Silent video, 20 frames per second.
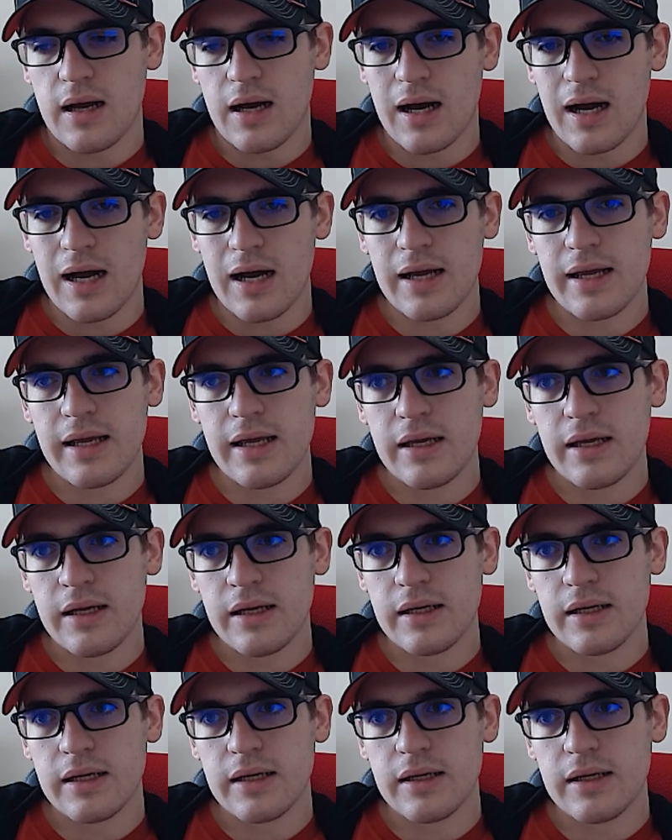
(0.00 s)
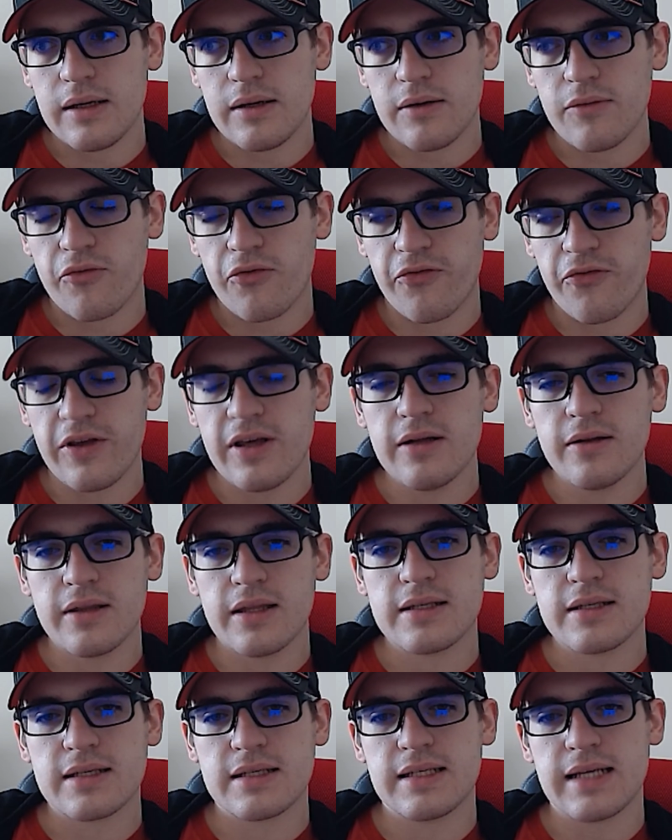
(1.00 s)
I feel
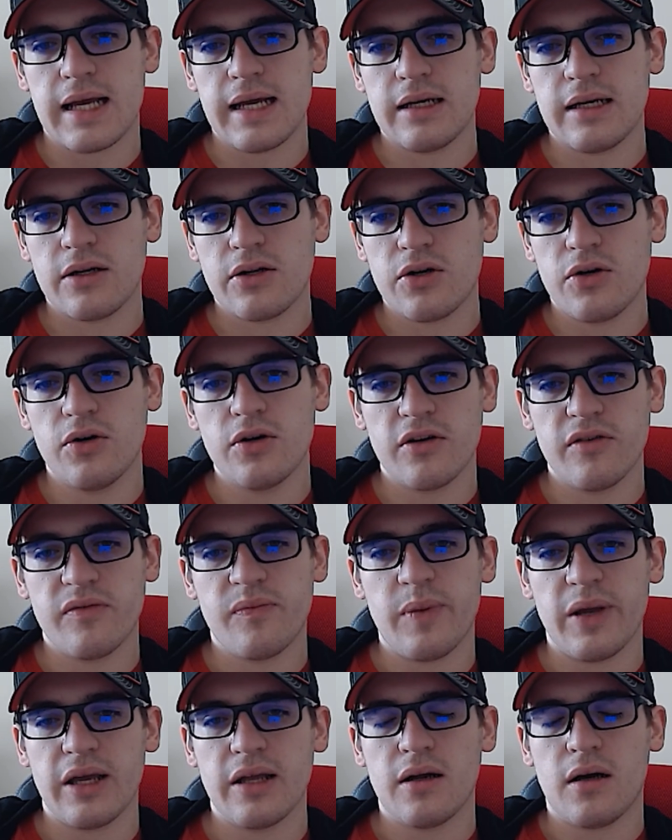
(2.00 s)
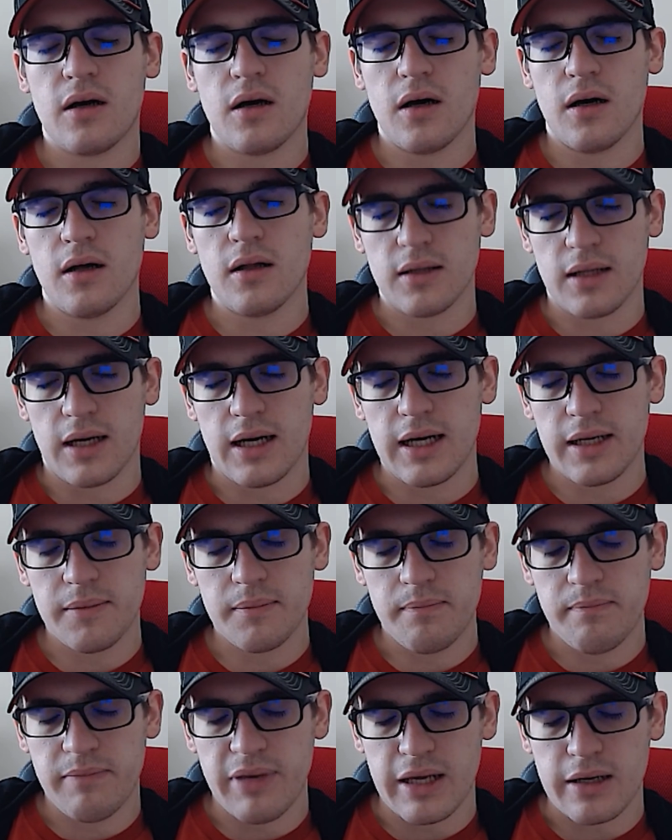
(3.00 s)
this set could have been a lot
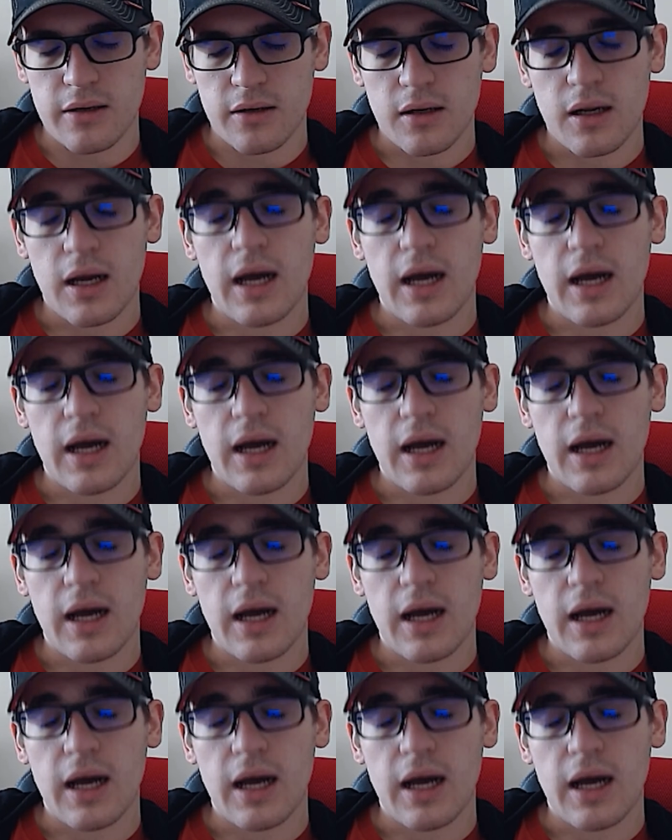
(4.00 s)
better.